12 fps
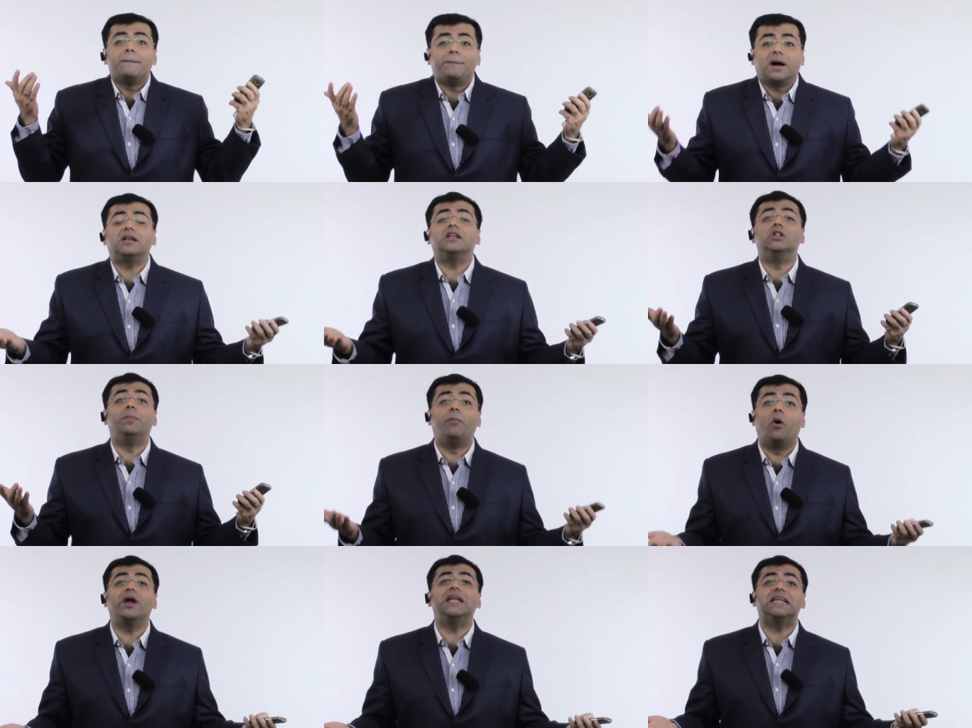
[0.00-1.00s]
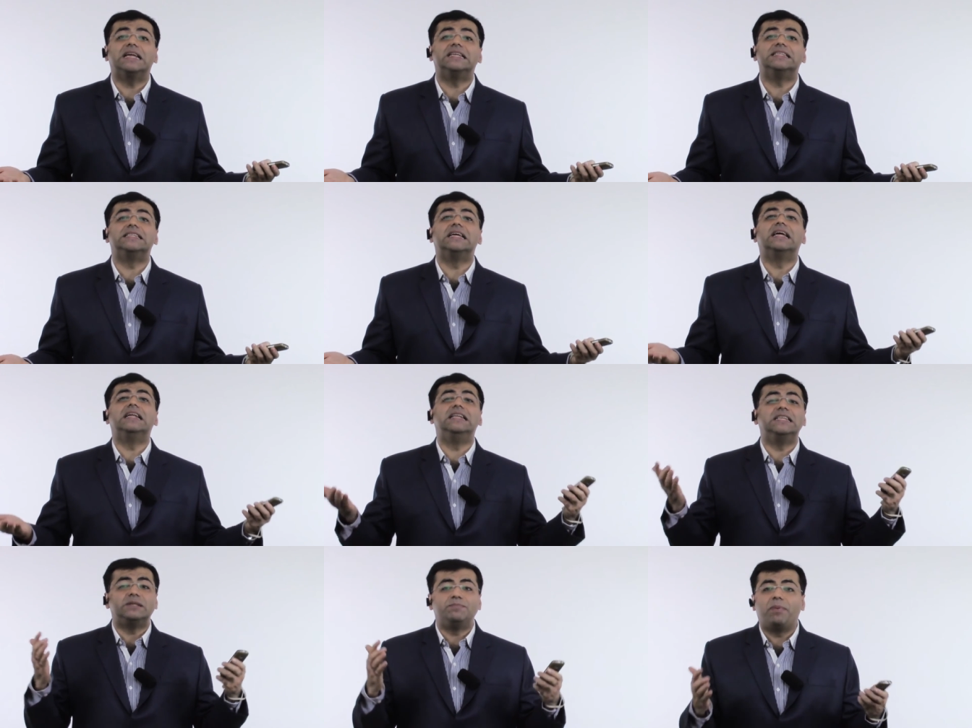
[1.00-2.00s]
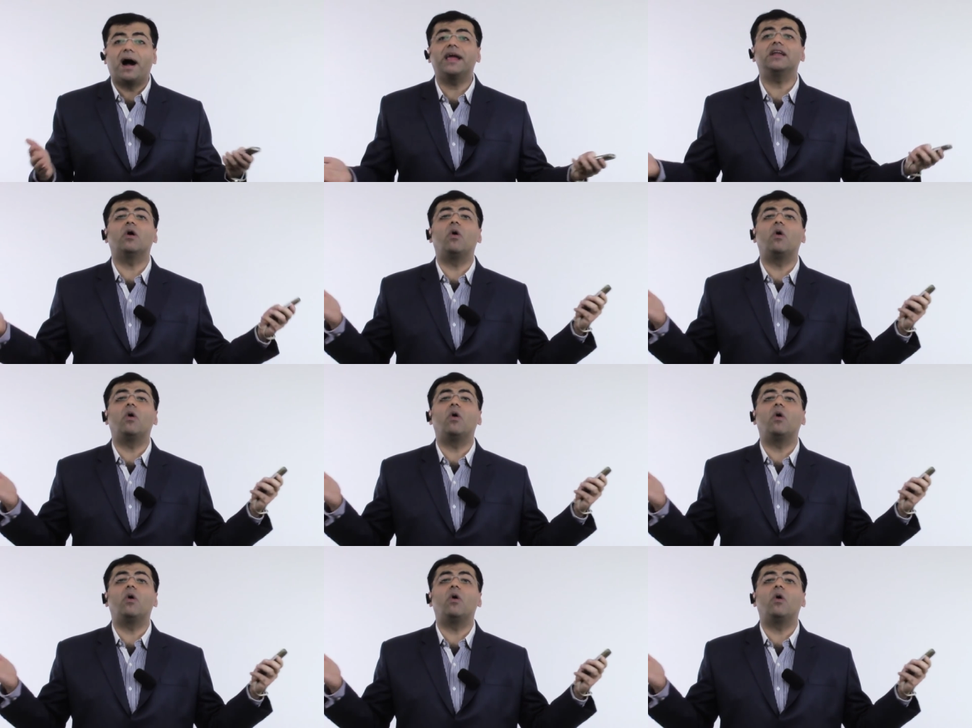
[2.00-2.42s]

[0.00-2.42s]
But the point is, despite